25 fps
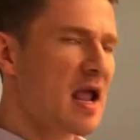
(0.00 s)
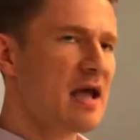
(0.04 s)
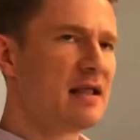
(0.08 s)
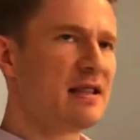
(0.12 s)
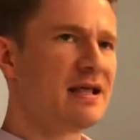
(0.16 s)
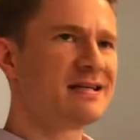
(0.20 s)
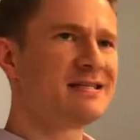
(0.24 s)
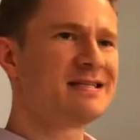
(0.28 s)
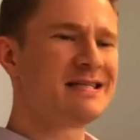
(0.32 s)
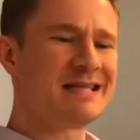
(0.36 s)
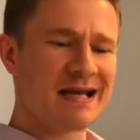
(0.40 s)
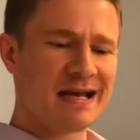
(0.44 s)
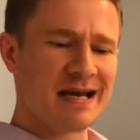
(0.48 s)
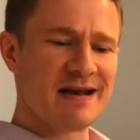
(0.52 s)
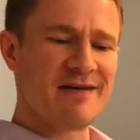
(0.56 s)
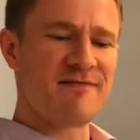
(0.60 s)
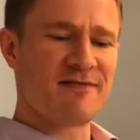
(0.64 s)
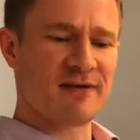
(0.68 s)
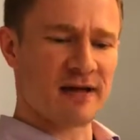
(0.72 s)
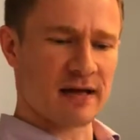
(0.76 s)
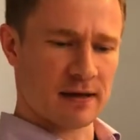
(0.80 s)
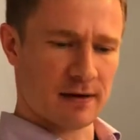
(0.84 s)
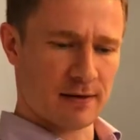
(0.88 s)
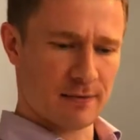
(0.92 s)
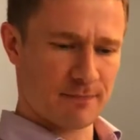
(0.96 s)
And that's
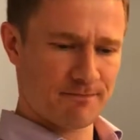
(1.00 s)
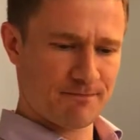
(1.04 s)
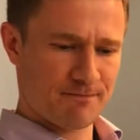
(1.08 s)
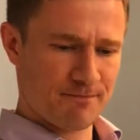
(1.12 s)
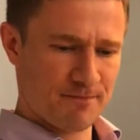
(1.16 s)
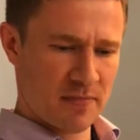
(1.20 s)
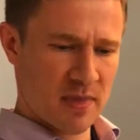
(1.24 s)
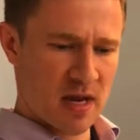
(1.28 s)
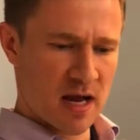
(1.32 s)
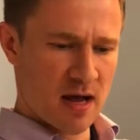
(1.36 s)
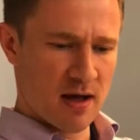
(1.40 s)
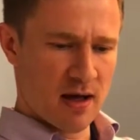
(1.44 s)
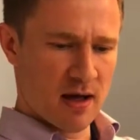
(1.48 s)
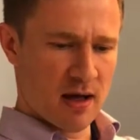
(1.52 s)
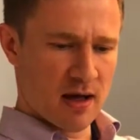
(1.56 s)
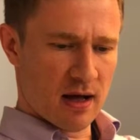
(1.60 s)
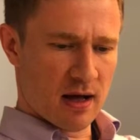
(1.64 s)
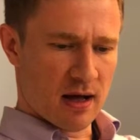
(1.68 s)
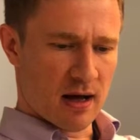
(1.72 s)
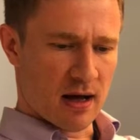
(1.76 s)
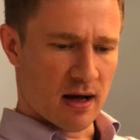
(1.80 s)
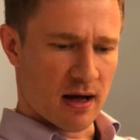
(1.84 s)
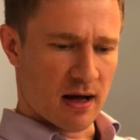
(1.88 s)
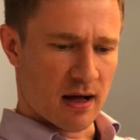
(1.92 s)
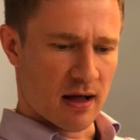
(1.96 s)
significant.
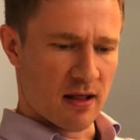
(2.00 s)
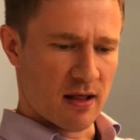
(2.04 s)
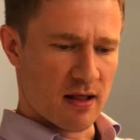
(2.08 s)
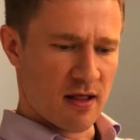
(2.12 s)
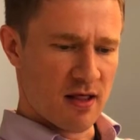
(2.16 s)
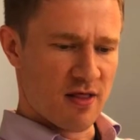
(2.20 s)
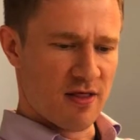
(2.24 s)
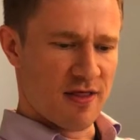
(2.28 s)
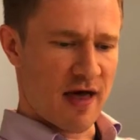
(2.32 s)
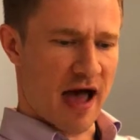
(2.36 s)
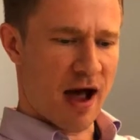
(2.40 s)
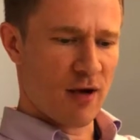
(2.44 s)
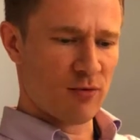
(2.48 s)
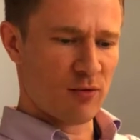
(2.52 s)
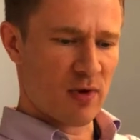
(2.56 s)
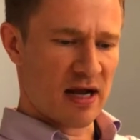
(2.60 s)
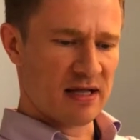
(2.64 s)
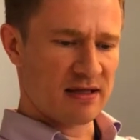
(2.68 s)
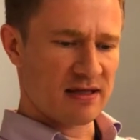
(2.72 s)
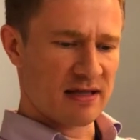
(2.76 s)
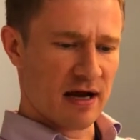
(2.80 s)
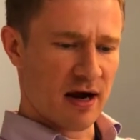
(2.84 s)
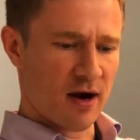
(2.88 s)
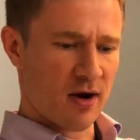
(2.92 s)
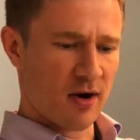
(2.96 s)
Uh, that
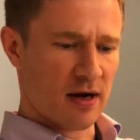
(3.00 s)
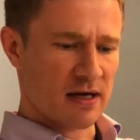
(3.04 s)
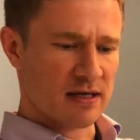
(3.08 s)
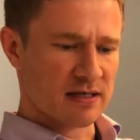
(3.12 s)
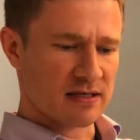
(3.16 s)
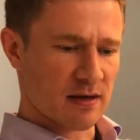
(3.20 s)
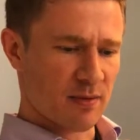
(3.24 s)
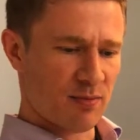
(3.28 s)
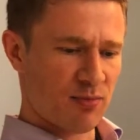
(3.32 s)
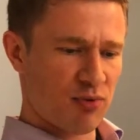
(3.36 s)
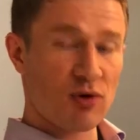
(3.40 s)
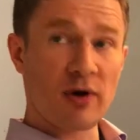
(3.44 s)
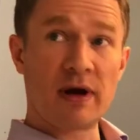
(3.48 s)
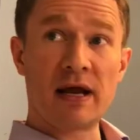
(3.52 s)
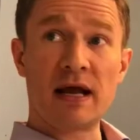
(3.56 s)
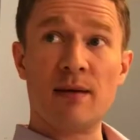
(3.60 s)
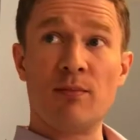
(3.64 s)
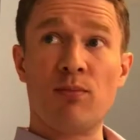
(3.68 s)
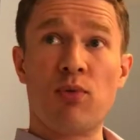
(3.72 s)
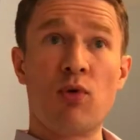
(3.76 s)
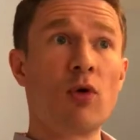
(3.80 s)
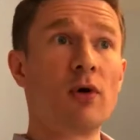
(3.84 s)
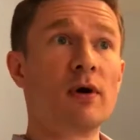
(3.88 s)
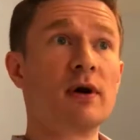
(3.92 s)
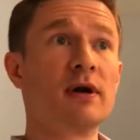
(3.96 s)
right there is a pretty
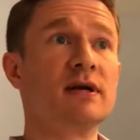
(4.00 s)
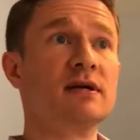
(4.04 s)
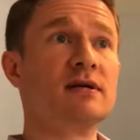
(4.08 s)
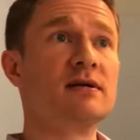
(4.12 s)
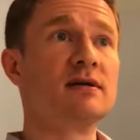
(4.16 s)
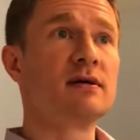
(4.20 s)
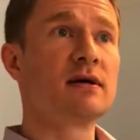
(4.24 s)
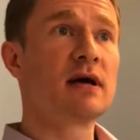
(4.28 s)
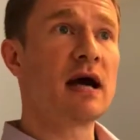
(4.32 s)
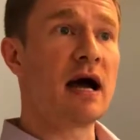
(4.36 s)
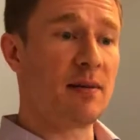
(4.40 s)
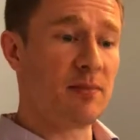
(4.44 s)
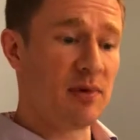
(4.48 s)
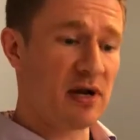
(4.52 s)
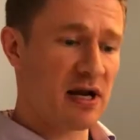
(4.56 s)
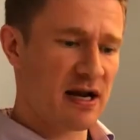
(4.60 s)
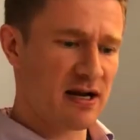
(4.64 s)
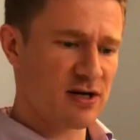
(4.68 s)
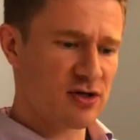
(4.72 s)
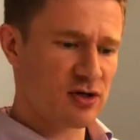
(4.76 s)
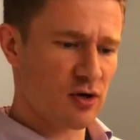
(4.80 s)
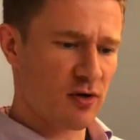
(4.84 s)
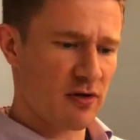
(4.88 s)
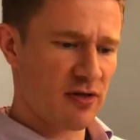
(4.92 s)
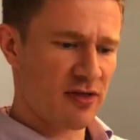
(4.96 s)
important
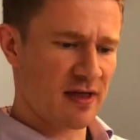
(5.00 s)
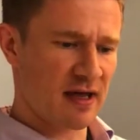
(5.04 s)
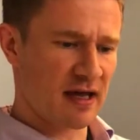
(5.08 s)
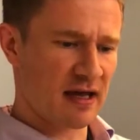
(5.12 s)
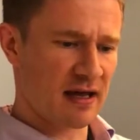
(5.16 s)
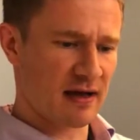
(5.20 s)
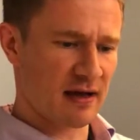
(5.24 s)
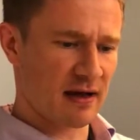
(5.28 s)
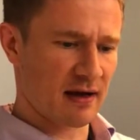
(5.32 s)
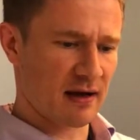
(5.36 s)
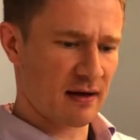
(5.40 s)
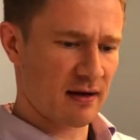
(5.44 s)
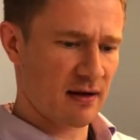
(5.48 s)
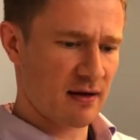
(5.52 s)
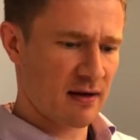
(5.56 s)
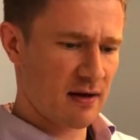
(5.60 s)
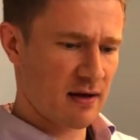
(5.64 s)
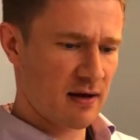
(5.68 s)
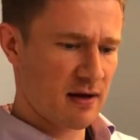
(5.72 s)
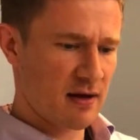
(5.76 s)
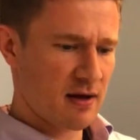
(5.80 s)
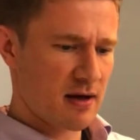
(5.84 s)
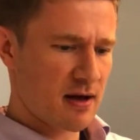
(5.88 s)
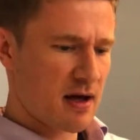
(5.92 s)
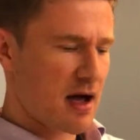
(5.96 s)
computational thinking
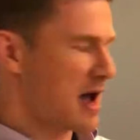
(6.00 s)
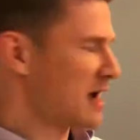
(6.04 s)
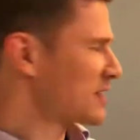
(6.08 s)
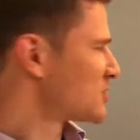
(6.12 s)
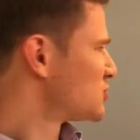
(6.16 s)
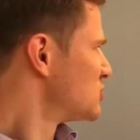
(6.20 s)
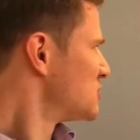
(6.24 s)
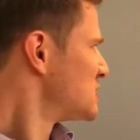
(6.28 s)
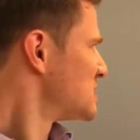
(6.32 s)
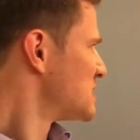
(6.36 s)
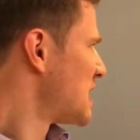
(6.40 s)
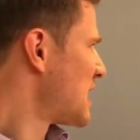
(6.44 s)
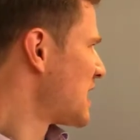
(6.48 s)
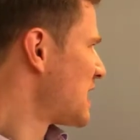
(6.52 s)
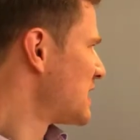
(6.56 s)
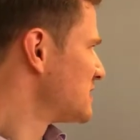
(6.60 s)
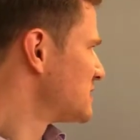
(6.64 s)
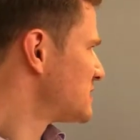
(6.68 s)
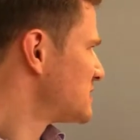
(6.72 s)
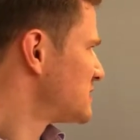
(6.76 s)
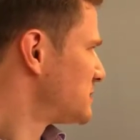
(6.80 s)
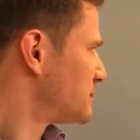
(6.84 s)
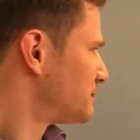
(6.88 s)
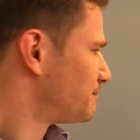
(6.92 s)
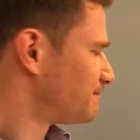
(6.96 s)

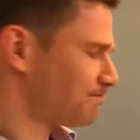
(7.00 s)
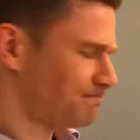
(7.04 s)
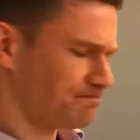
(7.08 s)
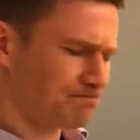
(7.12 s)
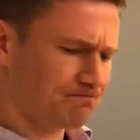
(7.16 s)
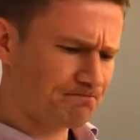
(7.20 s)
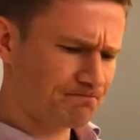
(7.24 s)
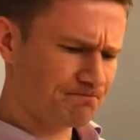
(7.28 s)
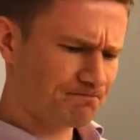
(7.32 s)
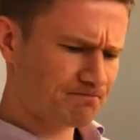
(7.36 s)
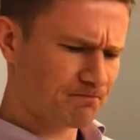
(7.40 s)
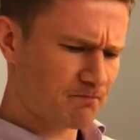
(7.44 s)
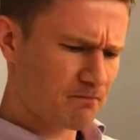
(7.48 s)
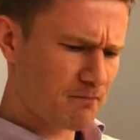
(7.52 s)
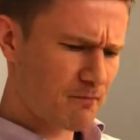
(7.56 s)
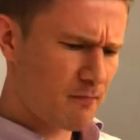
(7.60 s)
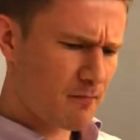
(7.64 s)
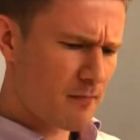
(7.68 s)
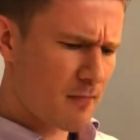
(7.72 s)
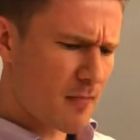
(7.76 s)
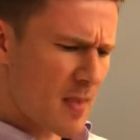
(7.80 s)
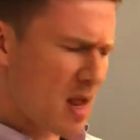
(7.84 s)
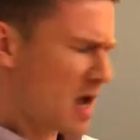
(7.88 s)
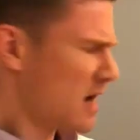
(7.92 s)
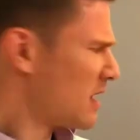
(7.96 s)
exercise.
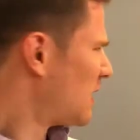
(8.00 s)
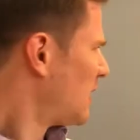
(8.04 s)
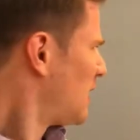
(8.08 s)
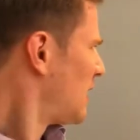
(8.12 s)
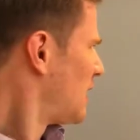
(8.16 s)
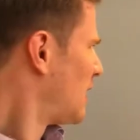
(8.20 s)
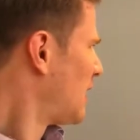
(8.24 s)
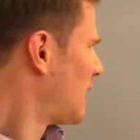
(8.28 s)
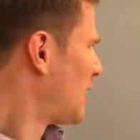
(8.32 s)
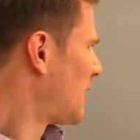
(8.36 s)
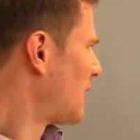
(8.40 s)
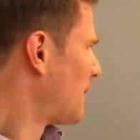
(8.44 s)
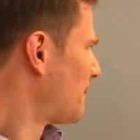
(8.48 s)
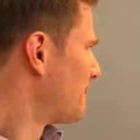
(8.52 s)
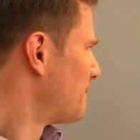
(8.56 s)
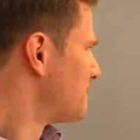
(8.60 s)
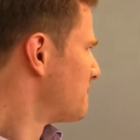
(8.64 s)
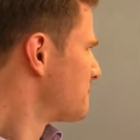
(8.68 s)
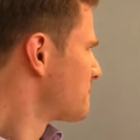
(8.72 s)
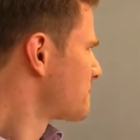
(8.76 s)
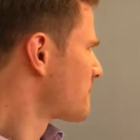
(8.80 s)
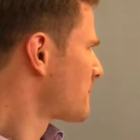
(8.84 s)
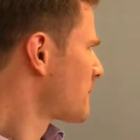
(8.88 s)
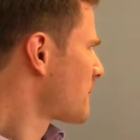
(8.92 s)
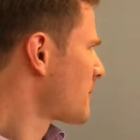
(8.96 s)
Um,
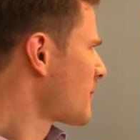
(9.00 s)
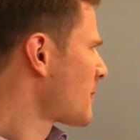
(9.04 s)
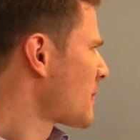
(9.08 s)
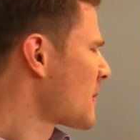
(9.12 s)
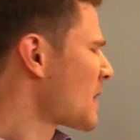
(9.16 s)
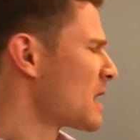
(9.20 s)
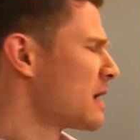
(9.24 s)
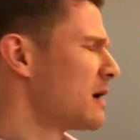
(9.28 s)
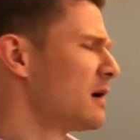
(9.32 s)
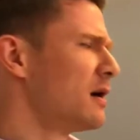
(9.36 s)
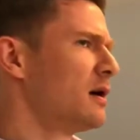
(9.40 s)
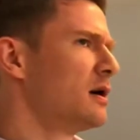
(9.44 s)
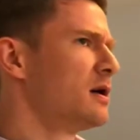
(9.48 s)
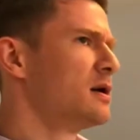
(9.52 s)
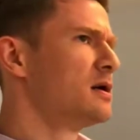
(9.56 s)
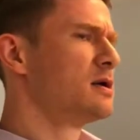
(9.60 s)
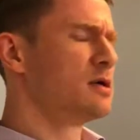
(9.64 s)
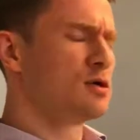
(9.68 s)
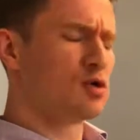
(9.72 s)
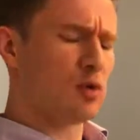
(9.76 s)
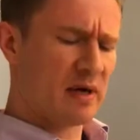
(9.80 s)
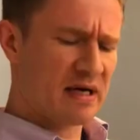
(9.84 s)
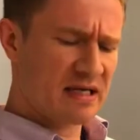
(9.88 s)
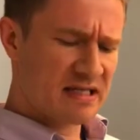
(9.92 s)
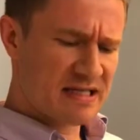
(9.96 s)

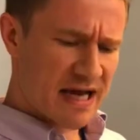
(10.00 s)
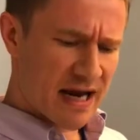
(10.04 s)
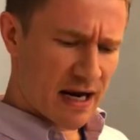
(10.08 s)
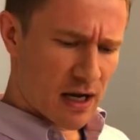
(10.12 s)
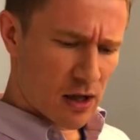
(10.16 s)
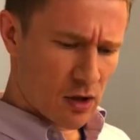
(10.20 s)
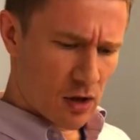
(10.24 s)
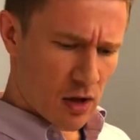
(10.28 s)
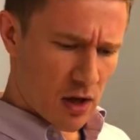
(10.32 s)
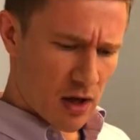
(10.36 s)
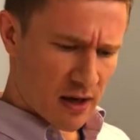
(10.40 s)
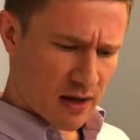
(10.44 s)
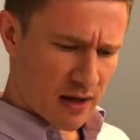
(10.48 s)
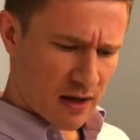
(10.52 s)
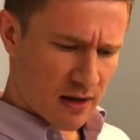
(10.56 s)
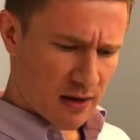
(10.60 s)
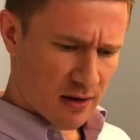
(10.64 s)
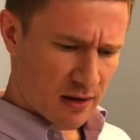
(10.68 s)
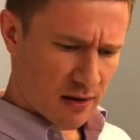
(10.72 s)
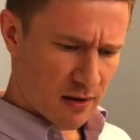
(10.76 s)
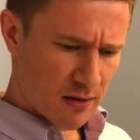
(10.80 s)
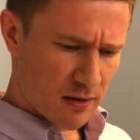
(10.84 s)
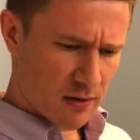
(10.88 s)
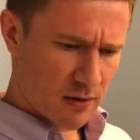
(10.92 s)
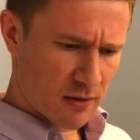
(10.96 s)
so I want to take a look
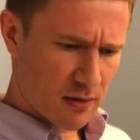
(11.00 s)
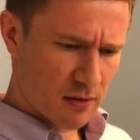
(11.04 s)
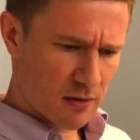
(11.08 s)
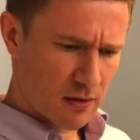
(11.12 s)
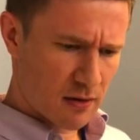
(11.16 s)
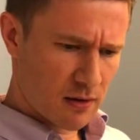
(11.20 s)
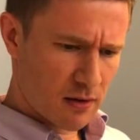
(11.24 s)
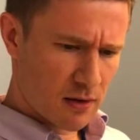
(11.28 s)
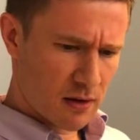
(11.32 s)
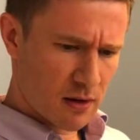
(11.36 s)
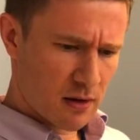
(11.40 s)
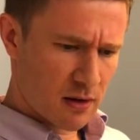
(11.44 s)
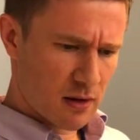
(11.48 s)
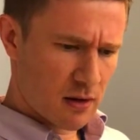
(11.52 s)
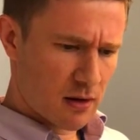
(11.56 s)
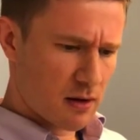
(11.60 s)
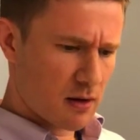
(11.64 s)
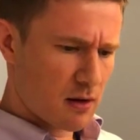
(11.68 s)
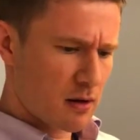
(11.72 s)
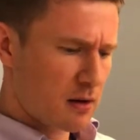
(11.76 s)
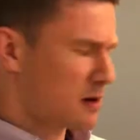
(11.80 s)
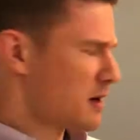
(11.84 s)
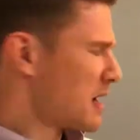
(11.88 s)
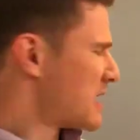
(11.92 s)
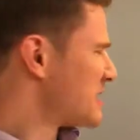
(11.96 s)

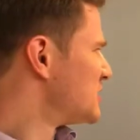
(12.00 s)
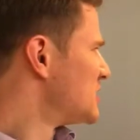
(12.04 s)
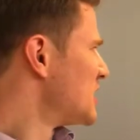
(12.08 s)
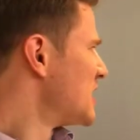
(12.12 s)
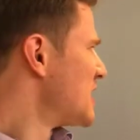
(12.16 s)
at